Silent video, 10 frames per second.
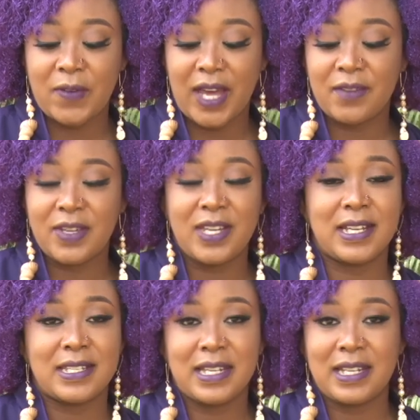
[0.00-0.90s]
0302-544-225. And you can
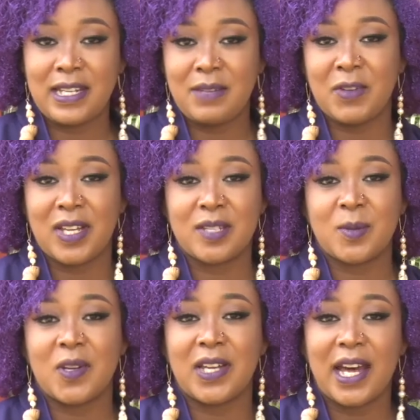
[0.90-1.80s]
send an email as
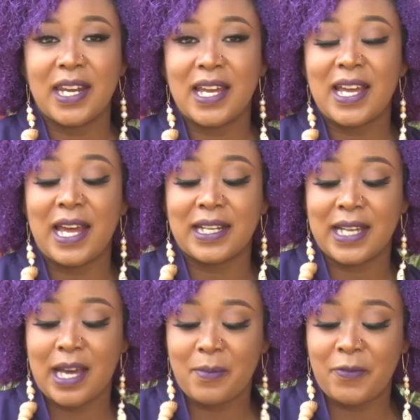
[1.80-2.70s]
well,
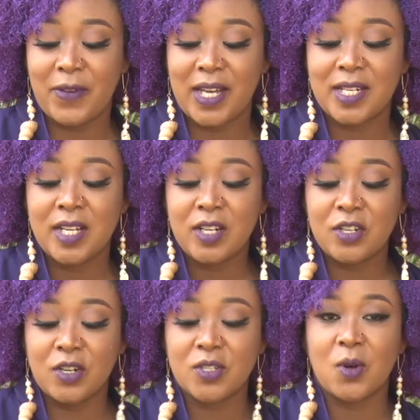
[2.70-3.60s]

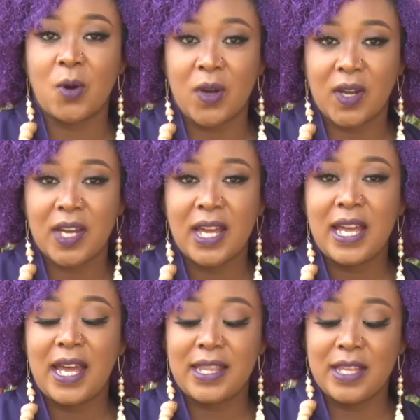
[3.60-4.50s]
ghana@camfed.org.
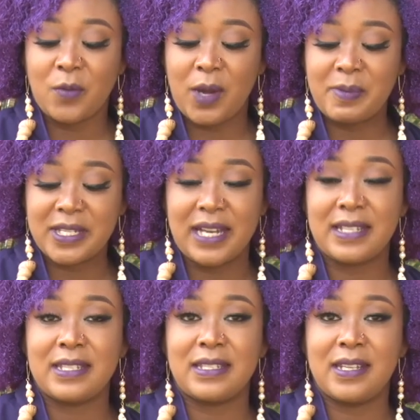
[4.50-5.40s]
And the
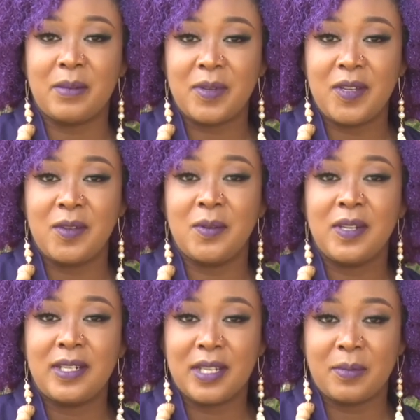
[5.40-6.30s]
website is
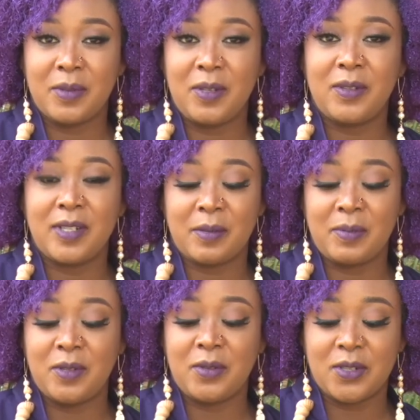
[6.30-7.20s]

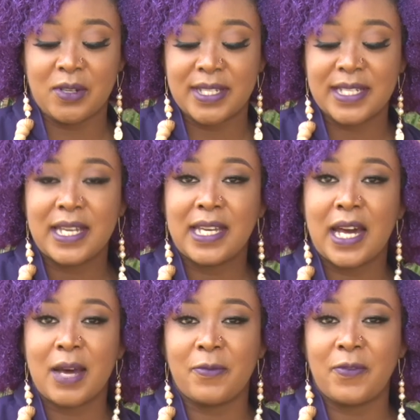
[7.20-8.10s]

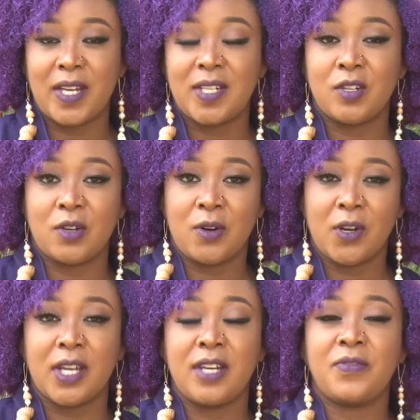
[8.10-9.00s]

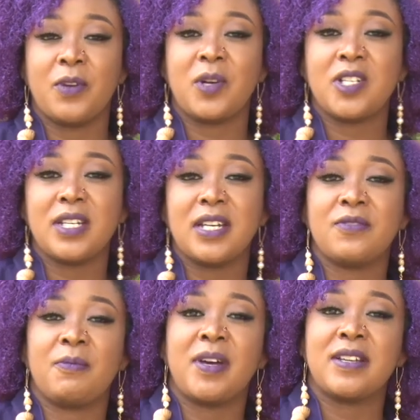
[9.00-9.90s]
www.camfed.org. And if you're watching us
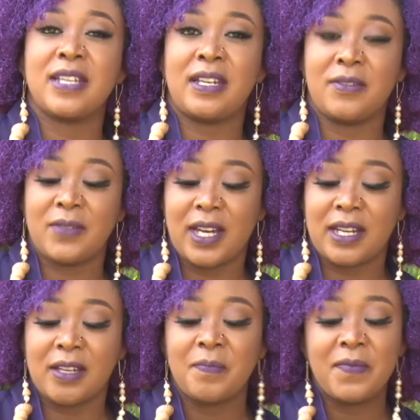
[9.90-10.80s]
from outside of
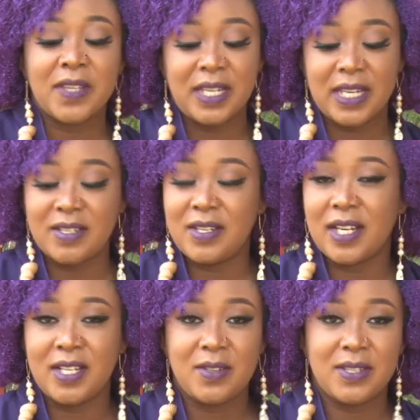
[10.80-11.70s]
Ghana, yes, you
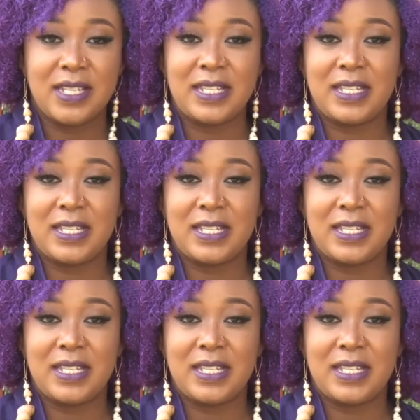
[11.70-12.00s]
can use these